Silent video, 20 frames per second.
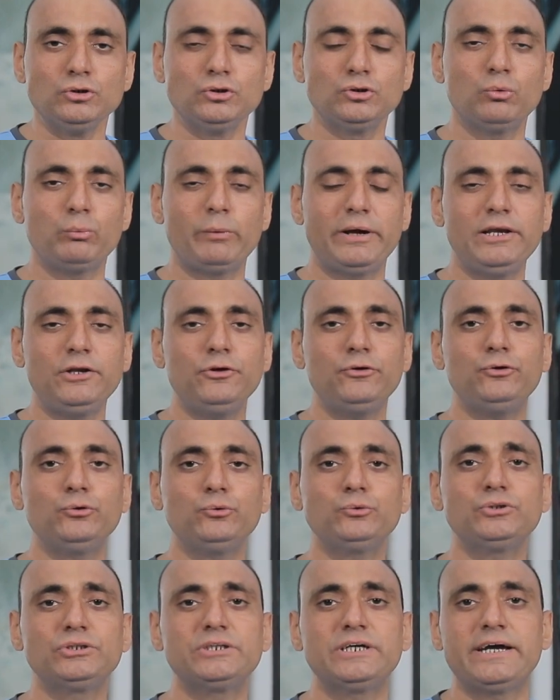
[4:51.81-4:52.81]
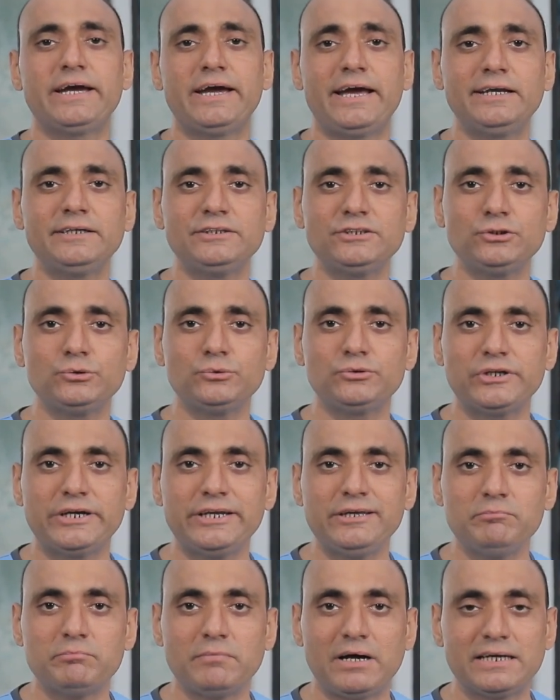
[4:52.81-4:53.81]
So while you use the altitude
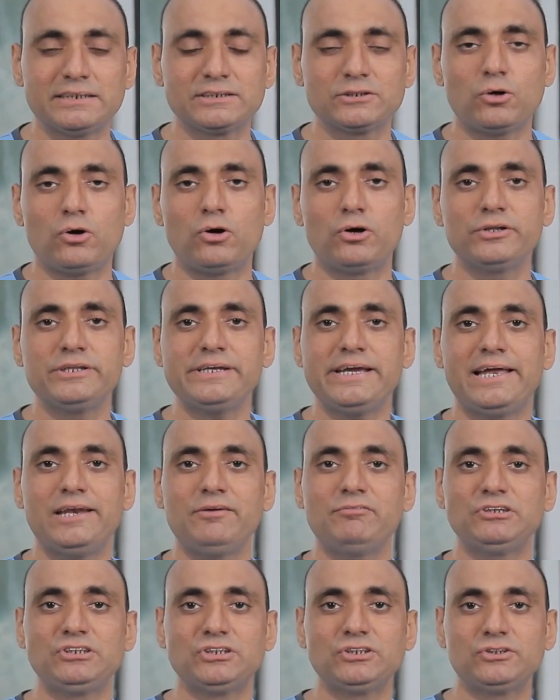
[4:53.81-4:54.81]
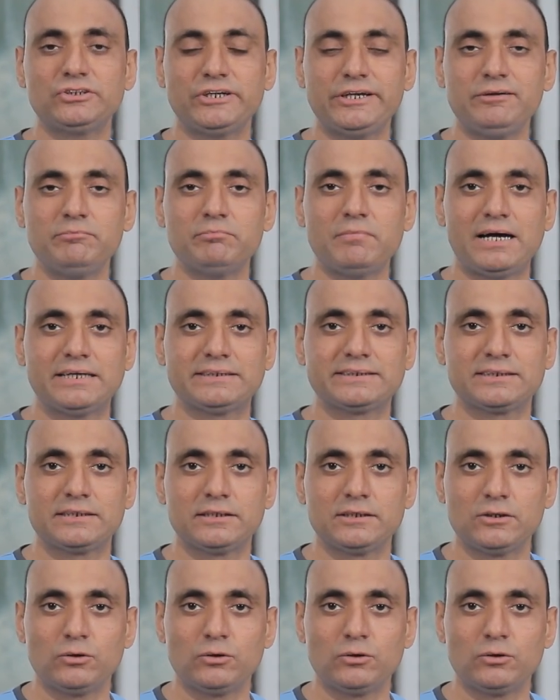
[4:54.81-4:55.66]
training mask or the elevation training mask,